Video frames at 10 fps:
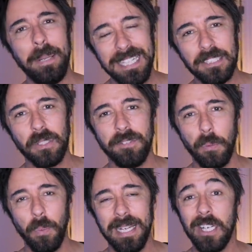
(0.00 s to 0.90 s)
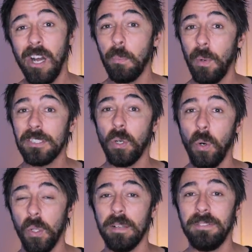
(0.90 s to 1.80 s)
picture of the way God wants
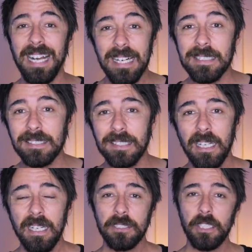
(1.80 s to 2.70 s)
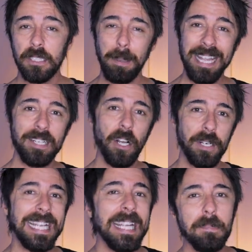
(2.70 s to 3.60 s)
all of us to depend
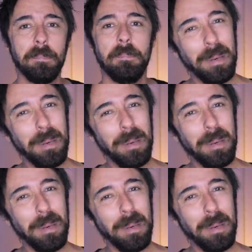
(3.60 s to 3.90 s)
on Him.